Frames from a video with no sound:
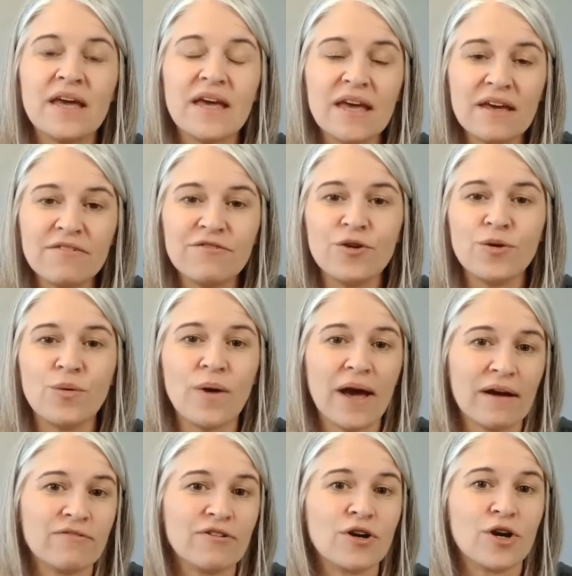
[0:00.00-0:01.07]
If you
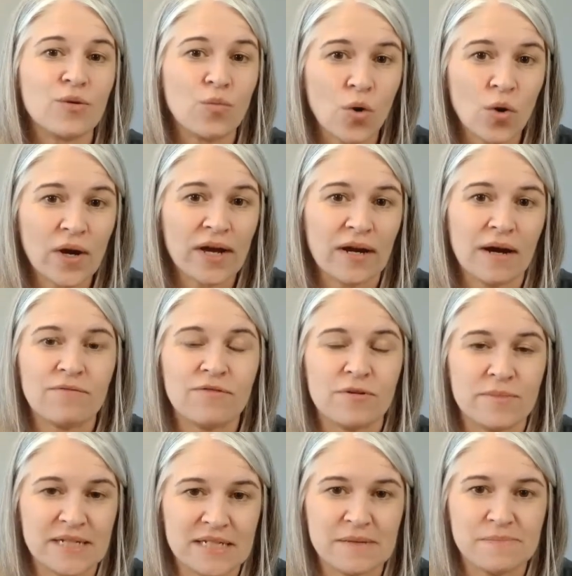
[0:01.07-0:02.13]
ever are woken up
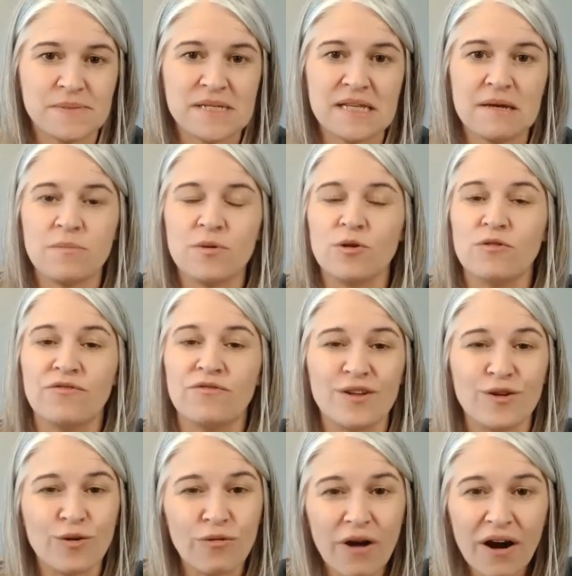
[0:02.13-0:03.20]
from a deep sleep, you'll
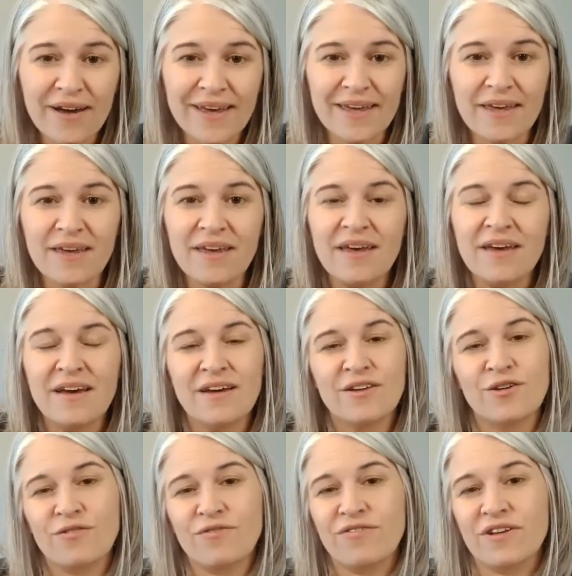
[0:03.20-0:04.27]
feel groggy,
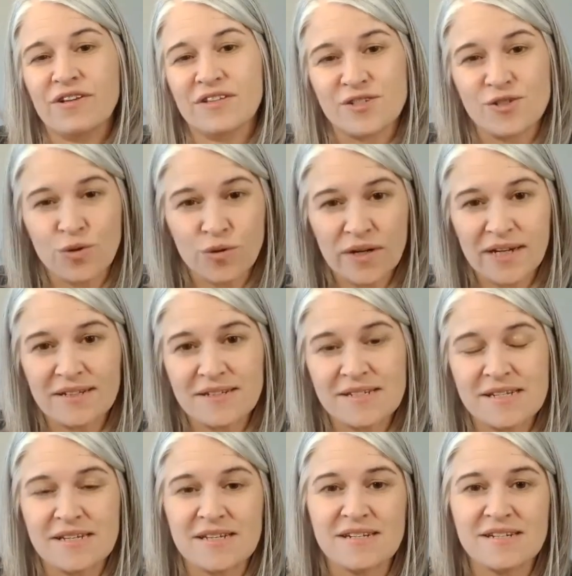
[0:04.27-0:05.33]
you'll feel
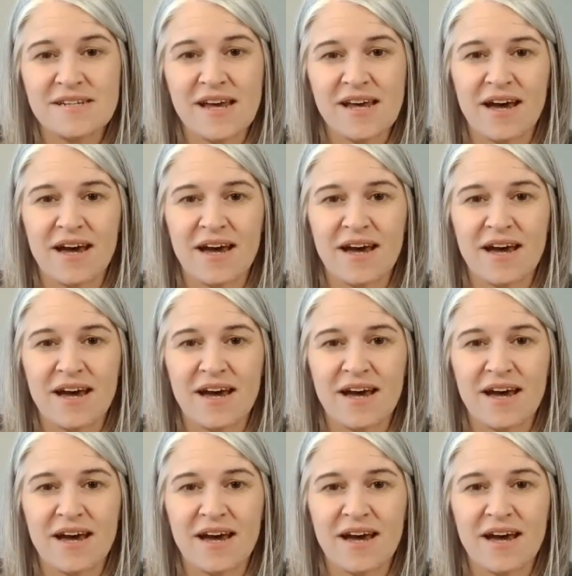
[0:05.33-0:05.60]
disoriented.